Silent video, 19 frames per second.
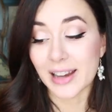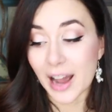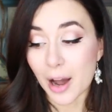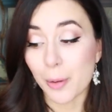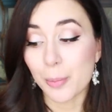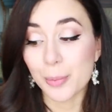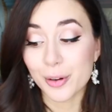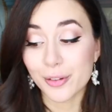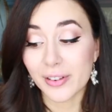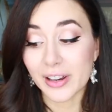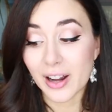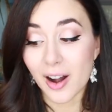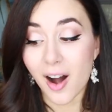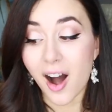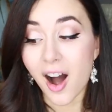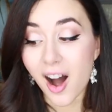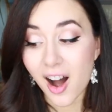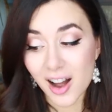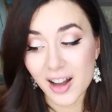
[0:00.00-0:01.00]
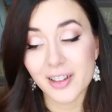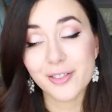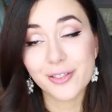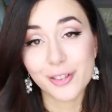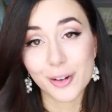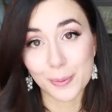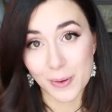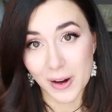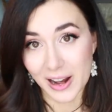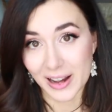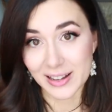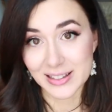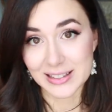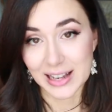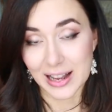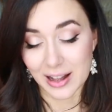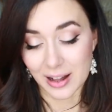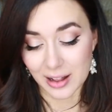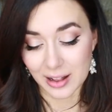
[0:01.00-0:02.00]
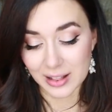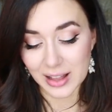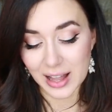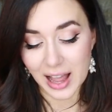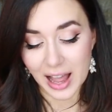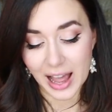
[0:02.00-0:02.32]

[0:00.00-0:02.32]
Now moving on from YSL,